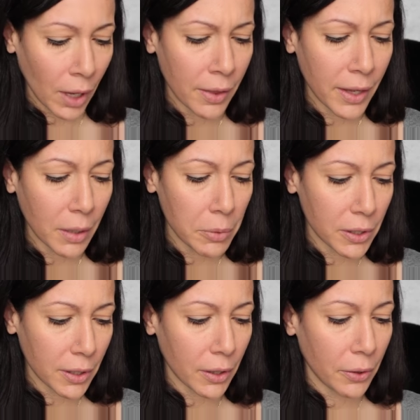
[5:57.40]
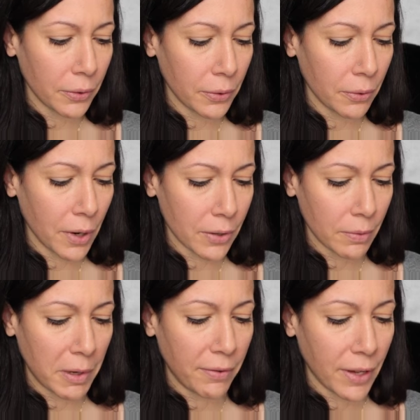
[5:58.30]
And then I'm just going to go through the rest
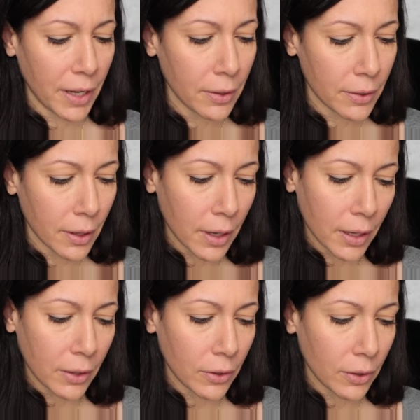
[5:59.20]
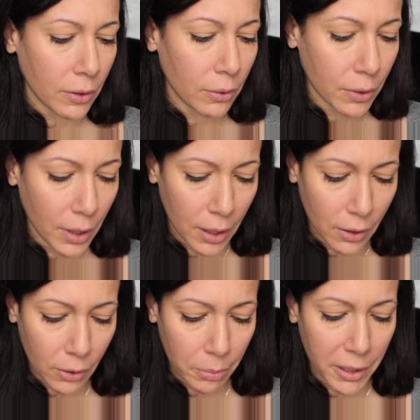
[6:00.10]
of my face and use a
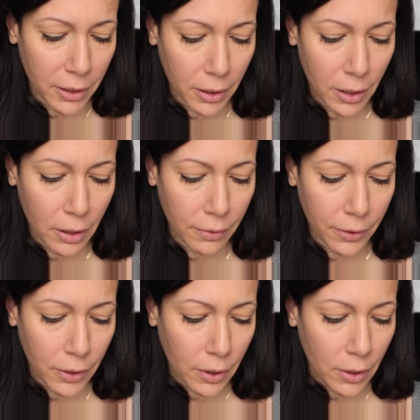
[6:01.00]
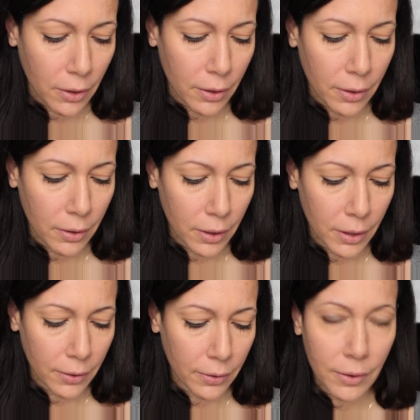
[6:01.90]
little bit of
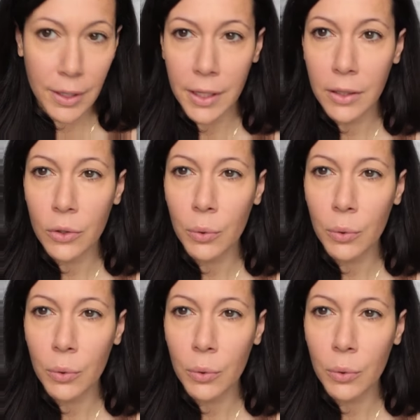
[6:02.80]
33 and